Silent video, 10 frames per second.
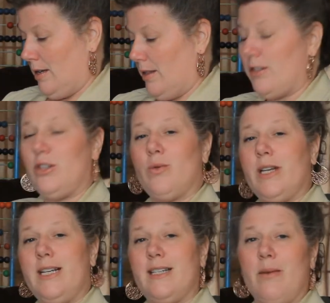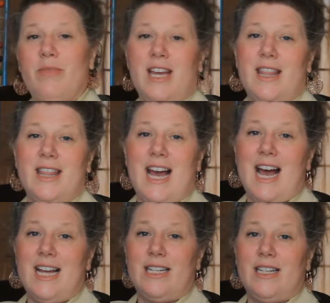This is really something
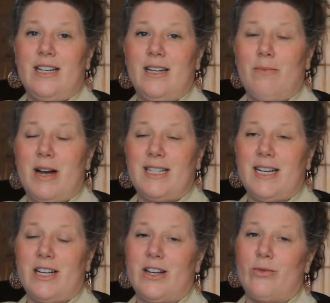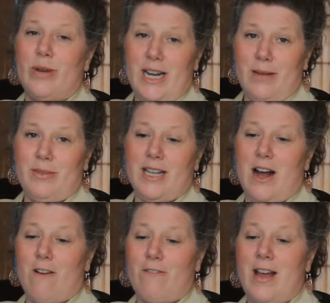that my son can read
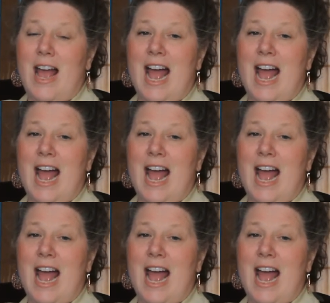himself